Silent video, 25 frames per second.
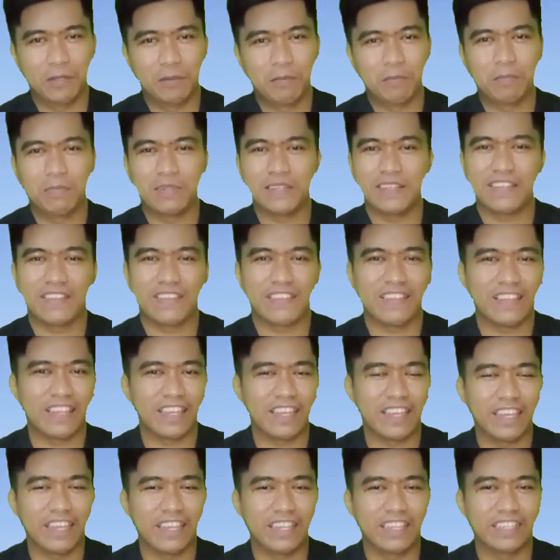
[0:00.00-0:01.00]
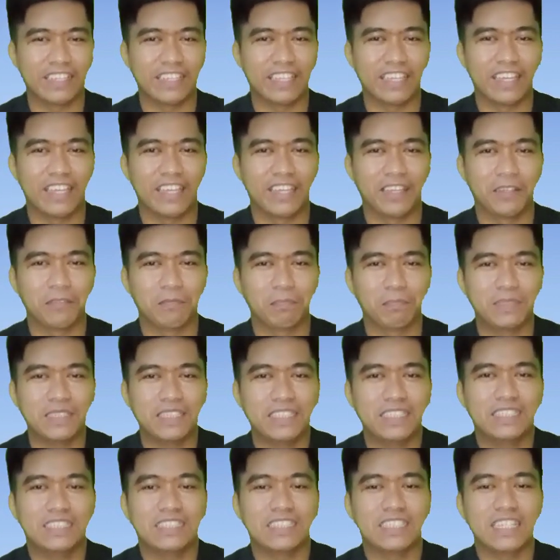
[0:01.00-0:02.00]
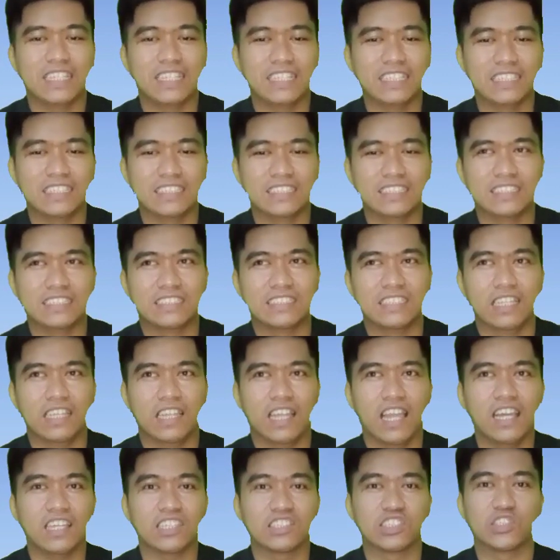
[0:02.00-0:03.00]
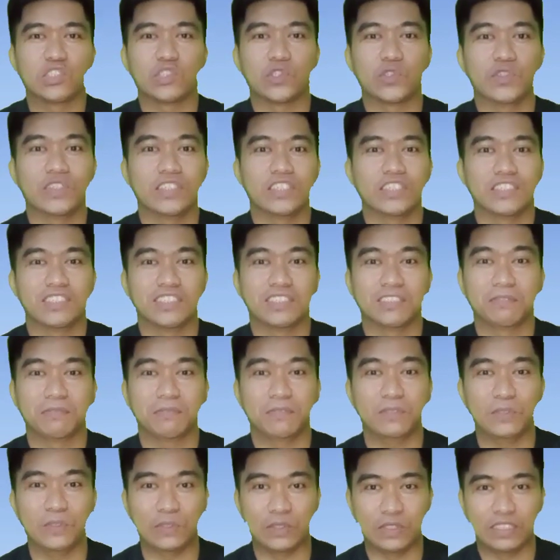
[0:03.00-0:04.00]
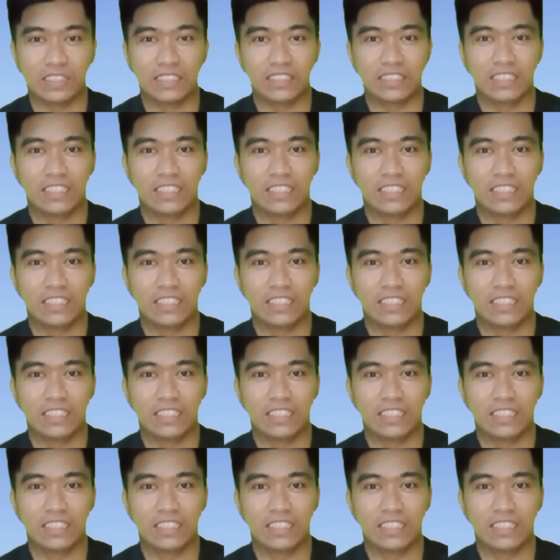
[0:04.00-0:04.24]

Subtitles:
But then again, pizza is the luxurious food.